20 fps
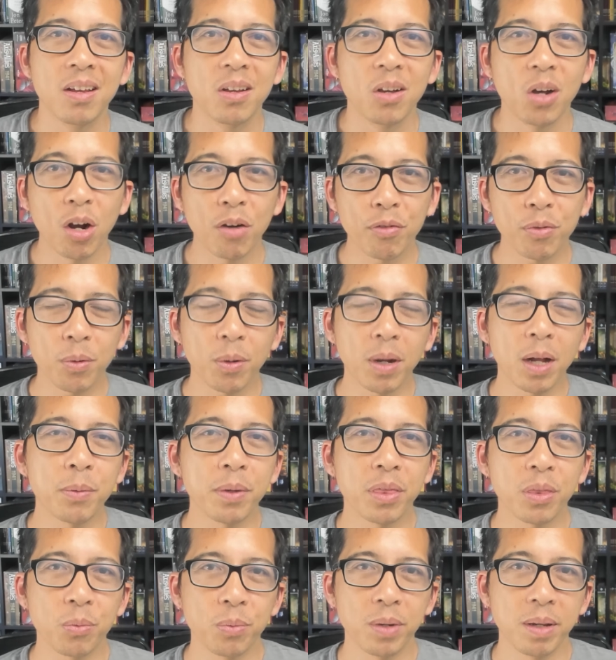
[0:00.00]
Overall
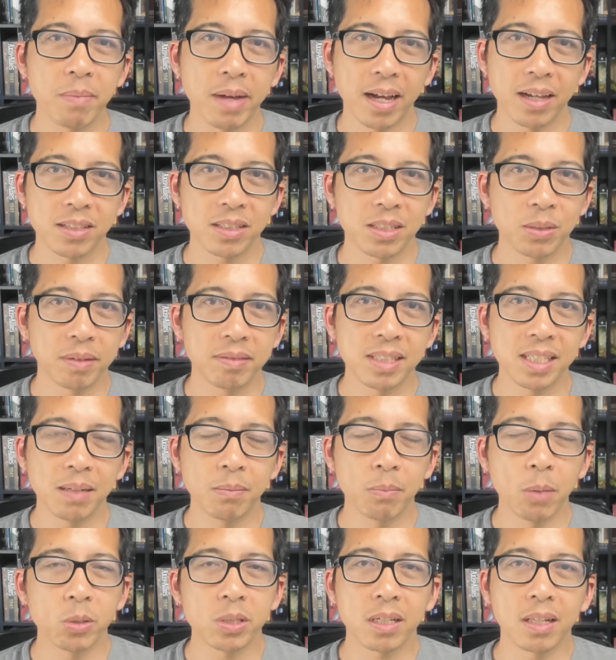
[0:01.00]
with the remaster, we've seen
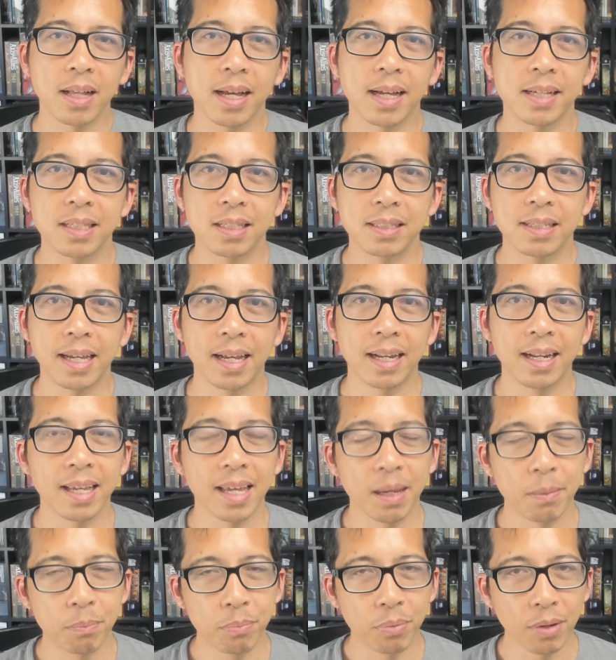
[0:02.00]
most classes getting
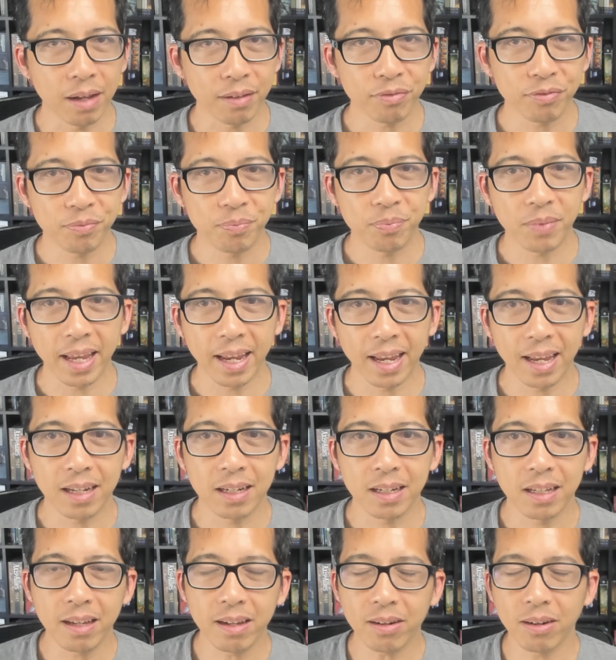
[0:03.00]
a buff. And
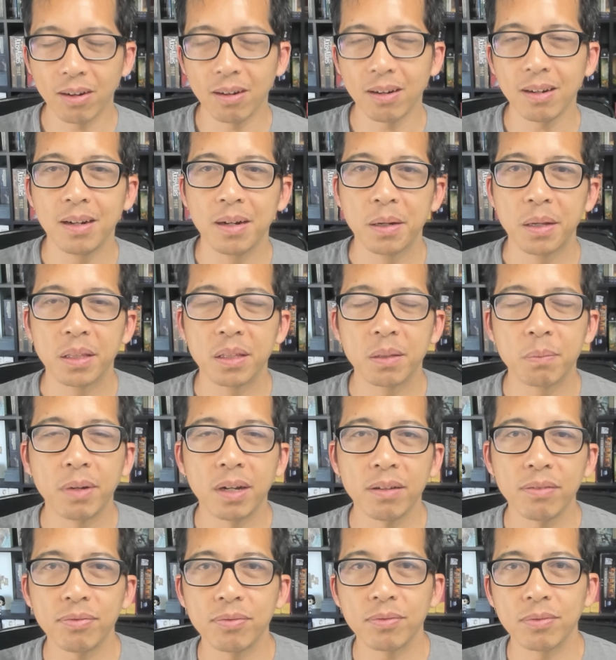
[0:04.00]
here, the
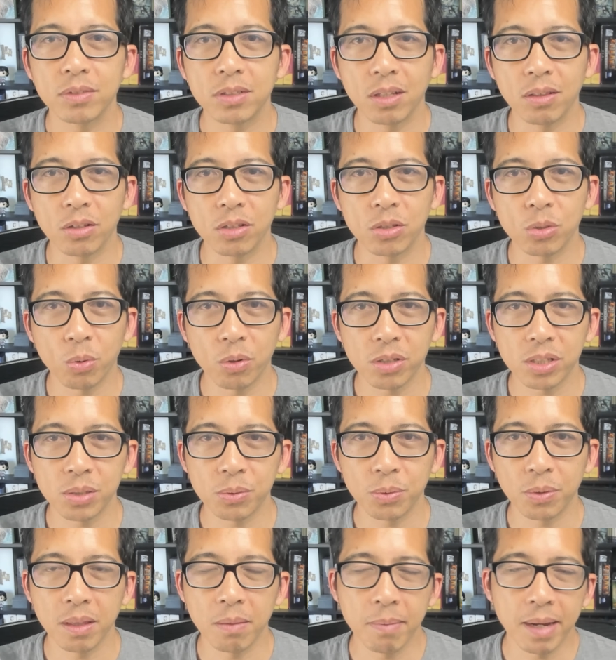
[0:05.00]
buff to the
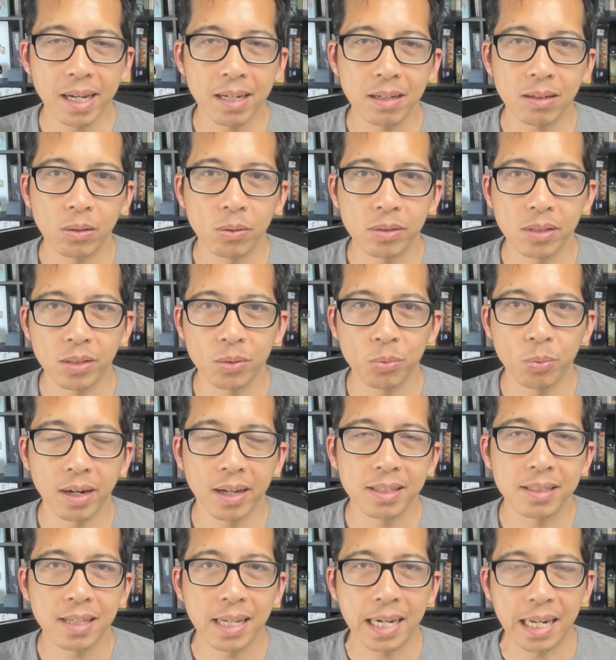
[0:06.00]
Sorcerer, the main news is what I
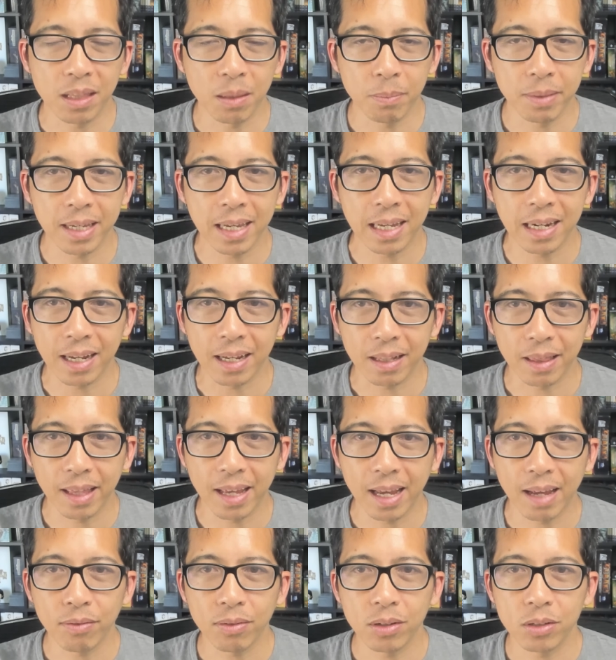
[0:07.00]
said at the beginning. They
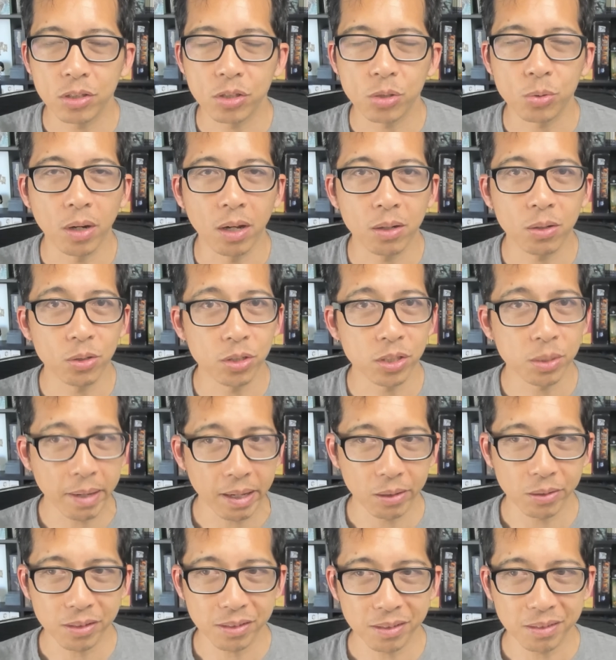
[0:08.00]
have stronger
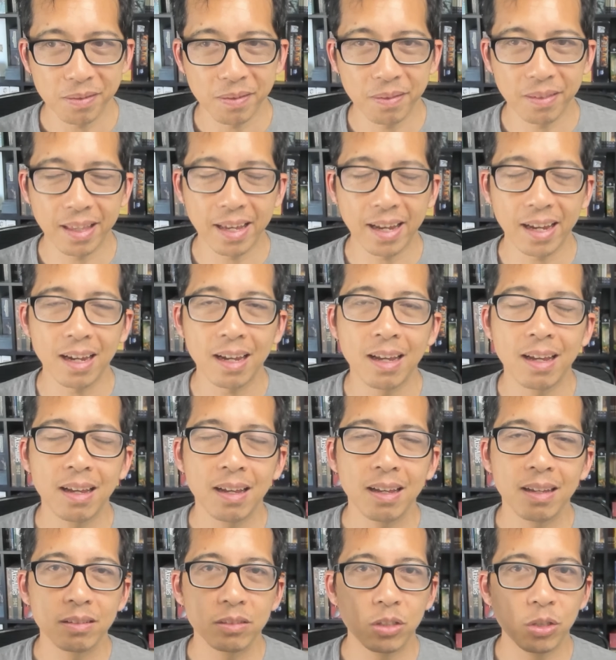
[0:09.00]
spells. They
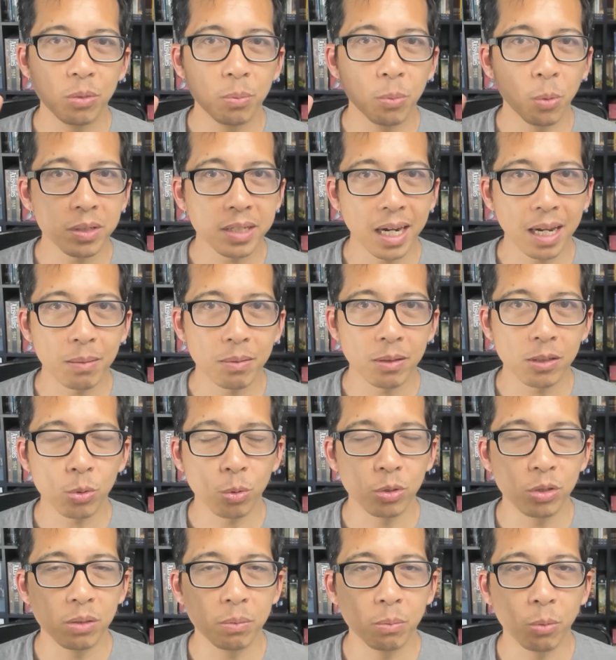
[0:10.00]
do more damage or
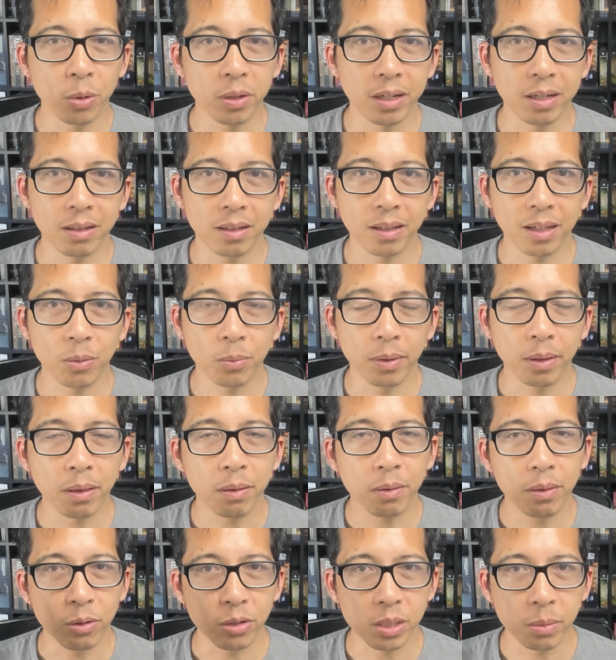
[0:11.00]
do more healing with
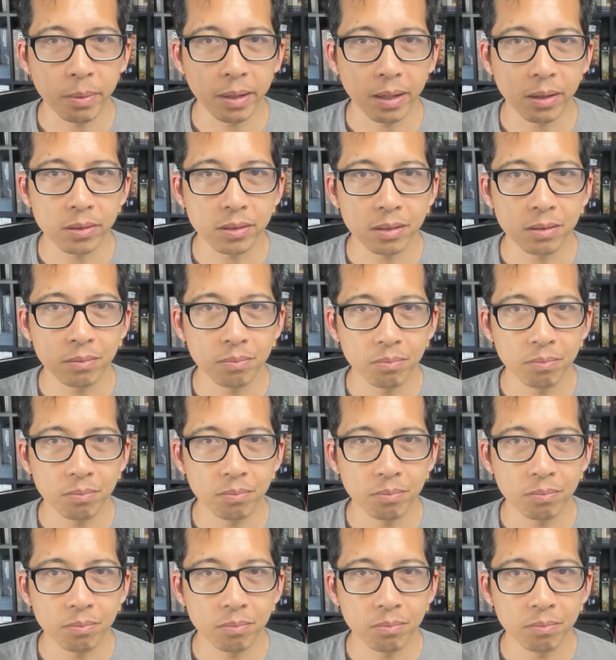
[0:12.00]
their spells.